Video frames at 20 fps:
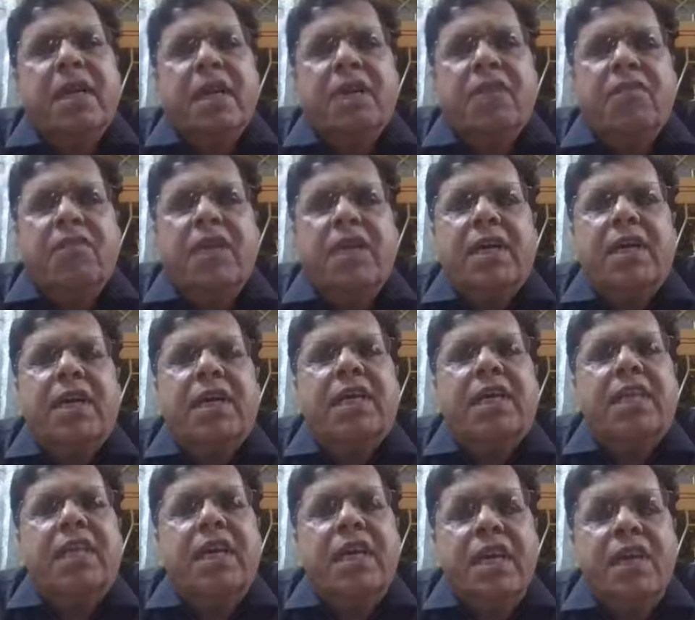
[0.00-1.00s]
Even
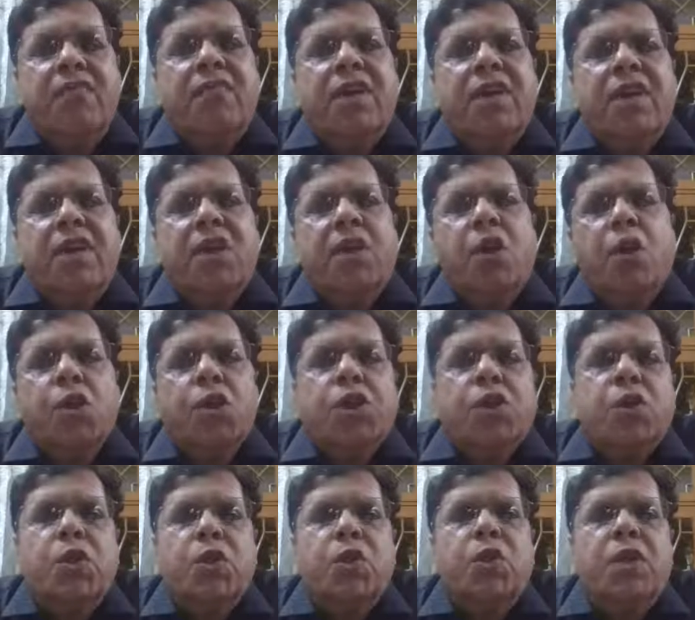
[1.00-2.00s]
in the liver,
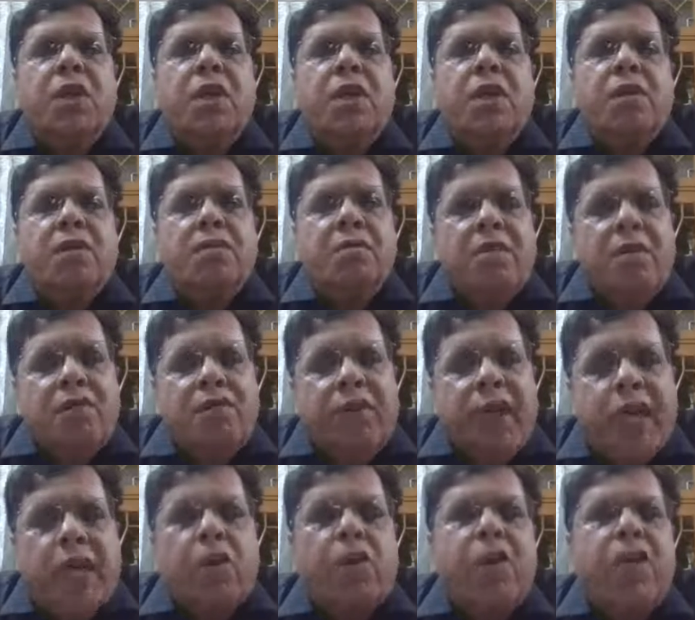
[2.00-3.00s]
also
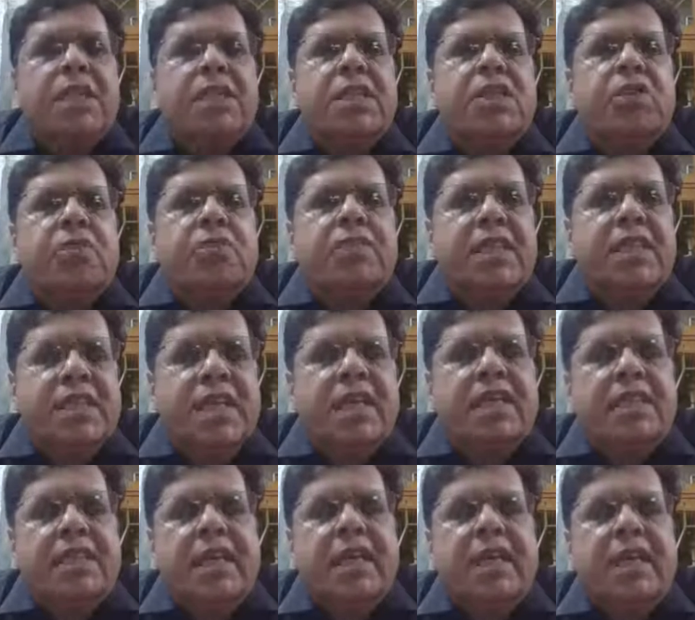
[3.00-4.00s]
vacuolization of the
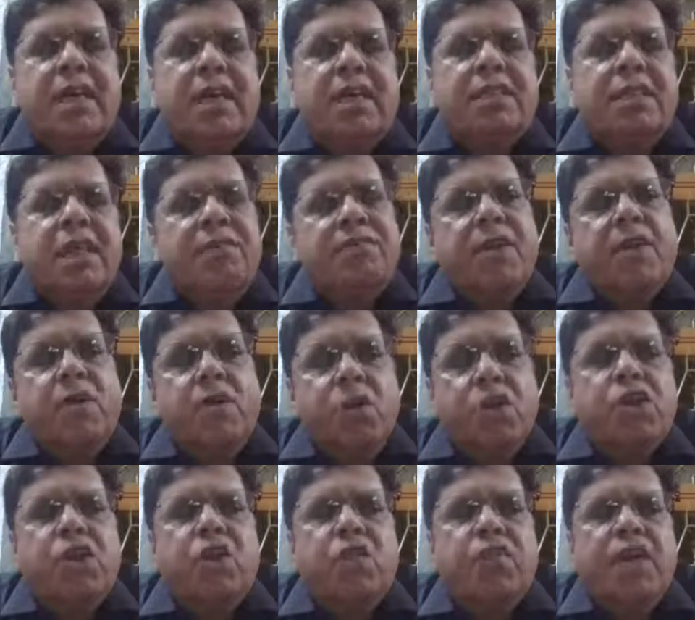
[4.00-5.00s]
cells occurs after
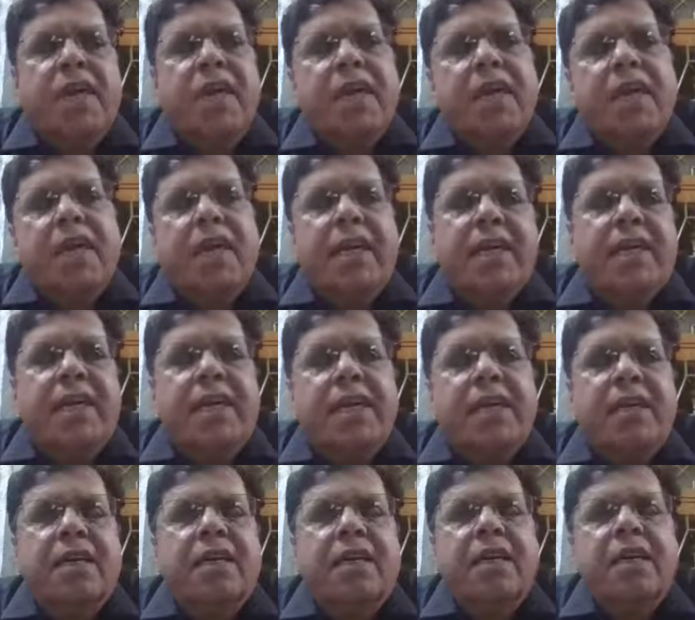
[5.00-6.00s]
cholesterol feeding, and that
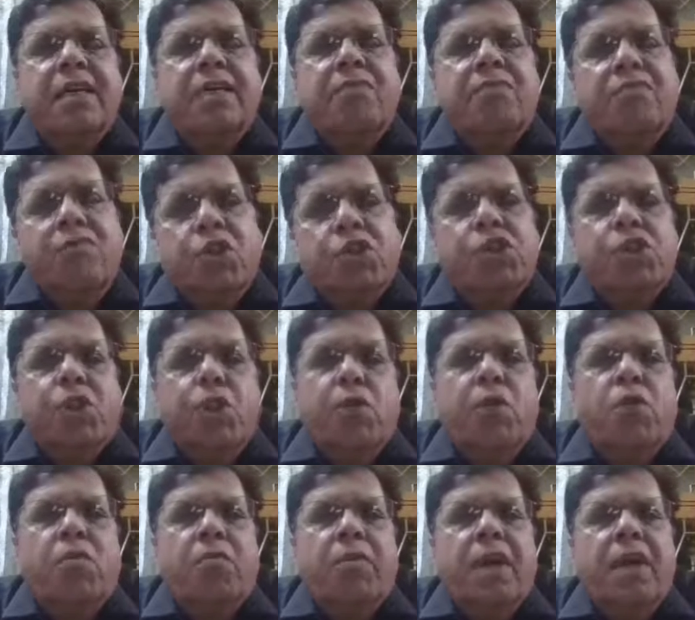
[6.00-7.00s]
was
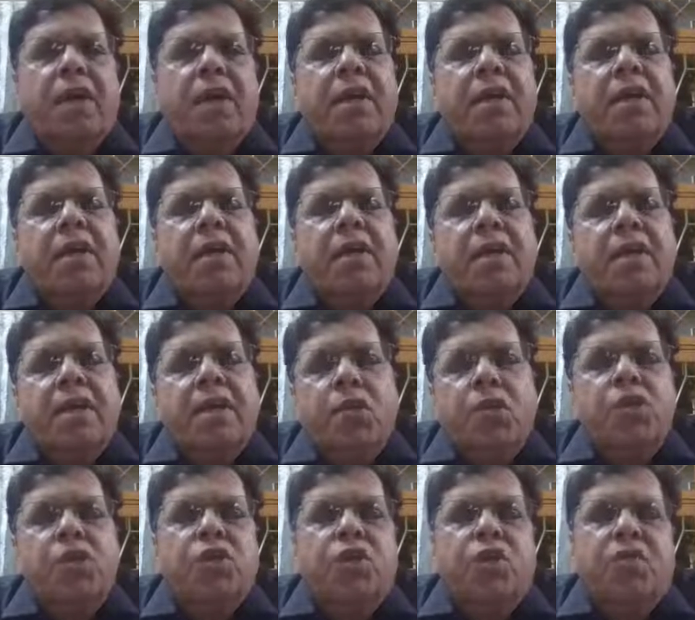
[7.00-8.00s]
cured by
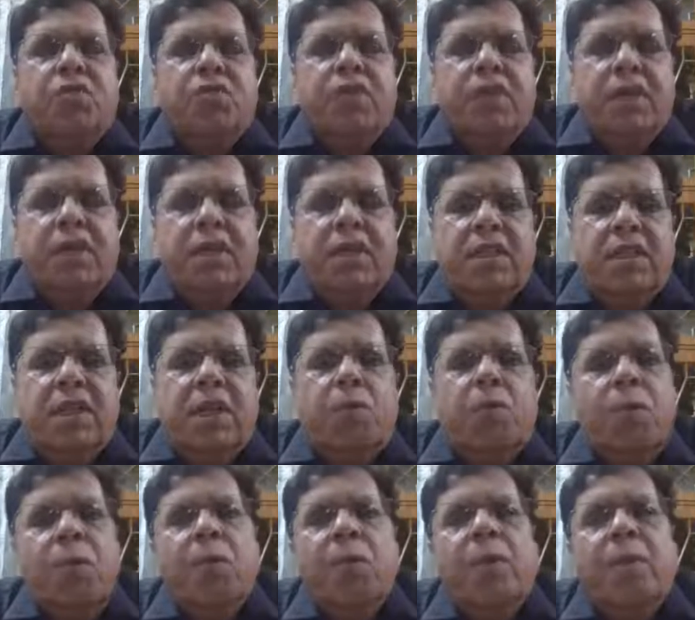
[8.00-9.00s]
use of the
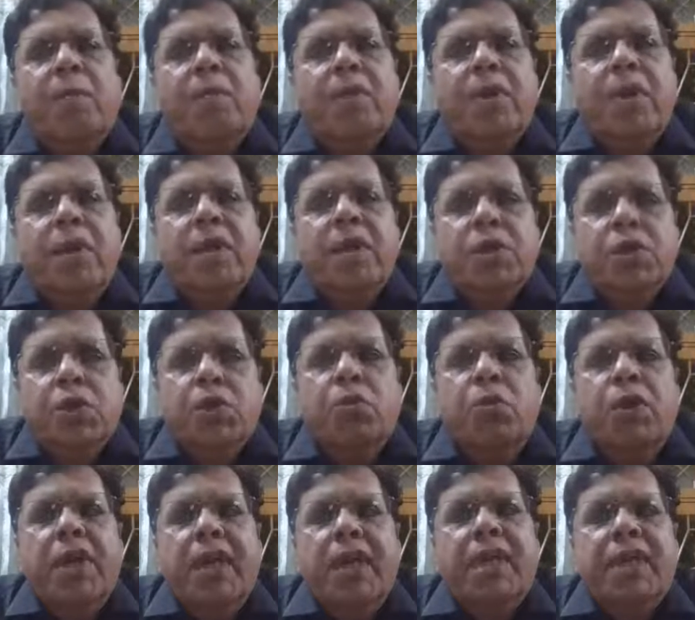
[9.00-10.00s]

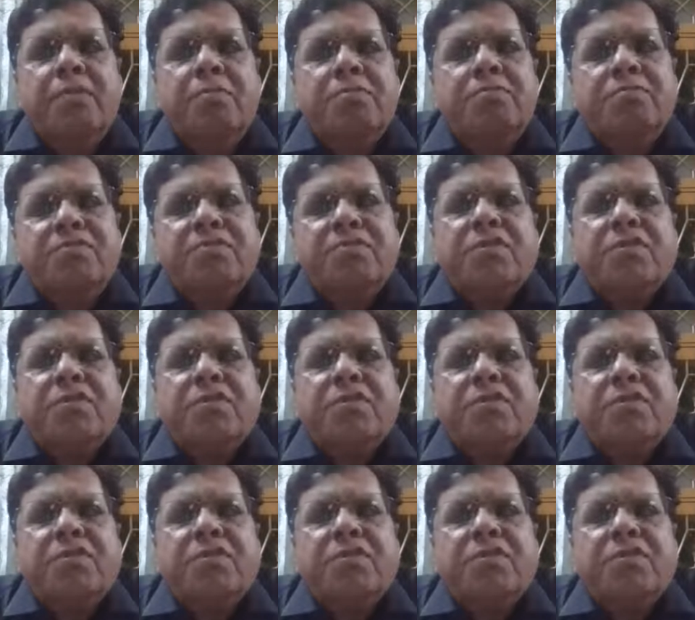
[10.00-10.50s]
amobumsulatum.